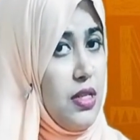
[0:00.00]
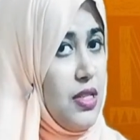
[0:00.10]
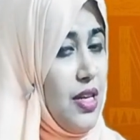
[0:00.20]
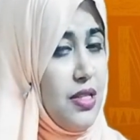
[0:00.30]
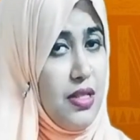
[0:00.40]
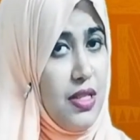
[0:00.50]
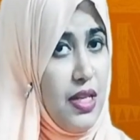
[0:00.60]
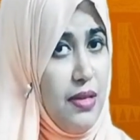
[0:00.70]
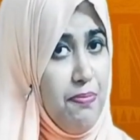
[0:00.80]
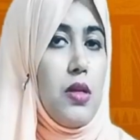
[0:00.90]
doesn't
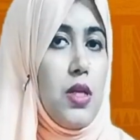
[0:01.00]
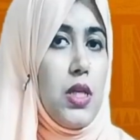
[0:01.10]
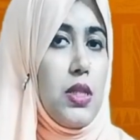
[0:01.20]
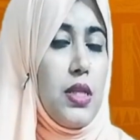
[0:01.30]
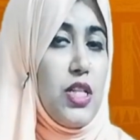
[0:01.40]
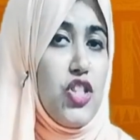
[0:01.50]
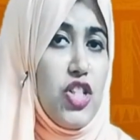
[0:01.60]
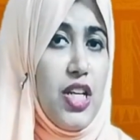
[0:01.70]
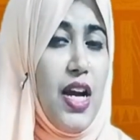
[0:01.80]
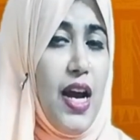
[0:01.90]
he? Then
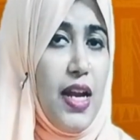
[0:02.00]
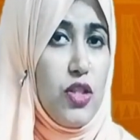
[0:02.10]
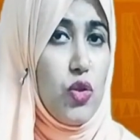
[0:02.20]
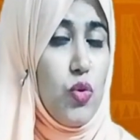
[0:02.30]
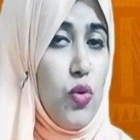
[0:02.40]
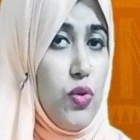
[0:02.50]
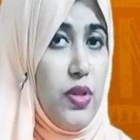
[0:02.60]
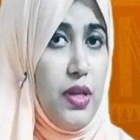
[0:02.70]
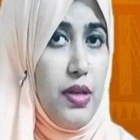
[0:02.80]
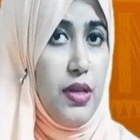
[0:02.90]
she had to go
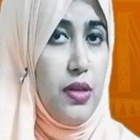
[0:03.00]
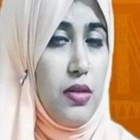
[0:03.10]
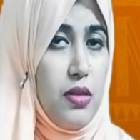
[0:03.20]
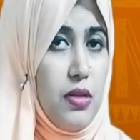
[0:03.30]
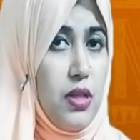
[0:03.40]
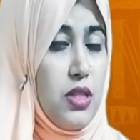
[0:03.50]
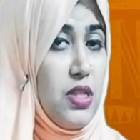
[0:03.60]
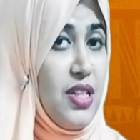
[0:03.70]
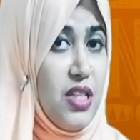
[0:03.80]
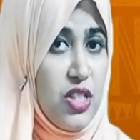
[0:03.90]
there,
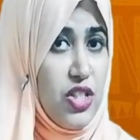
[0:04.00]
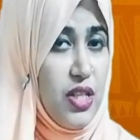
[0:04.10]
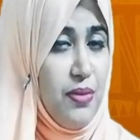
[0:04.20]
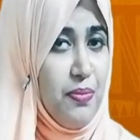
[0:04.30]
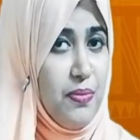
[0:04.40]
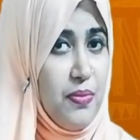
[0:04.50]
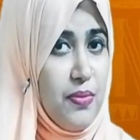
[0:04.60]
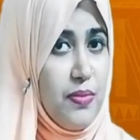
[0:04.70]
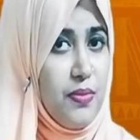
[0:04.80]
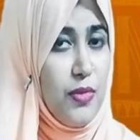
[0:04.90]
didn't she?
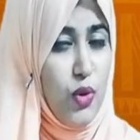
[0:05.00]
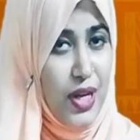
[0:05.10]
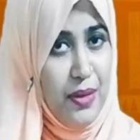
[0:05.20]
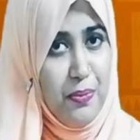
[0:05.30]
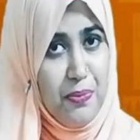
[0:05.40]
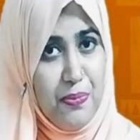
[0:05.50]
Okay.